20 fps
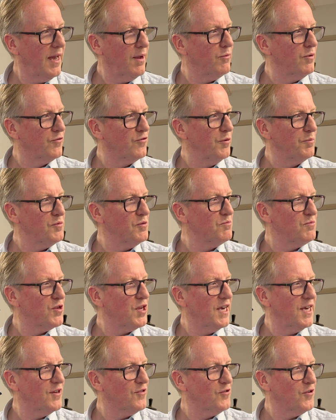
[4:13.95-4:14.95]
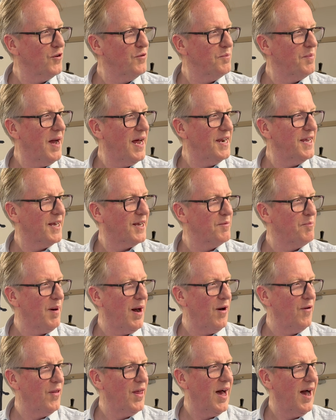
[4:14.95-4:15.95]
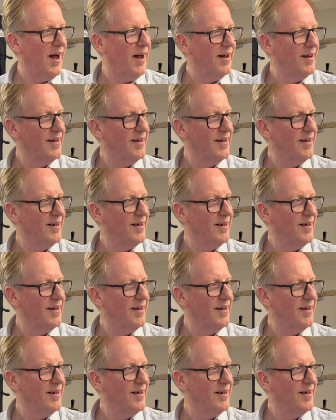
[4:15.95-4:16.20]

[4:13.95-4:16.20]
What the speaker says: we dropped some shears, don't panic about that.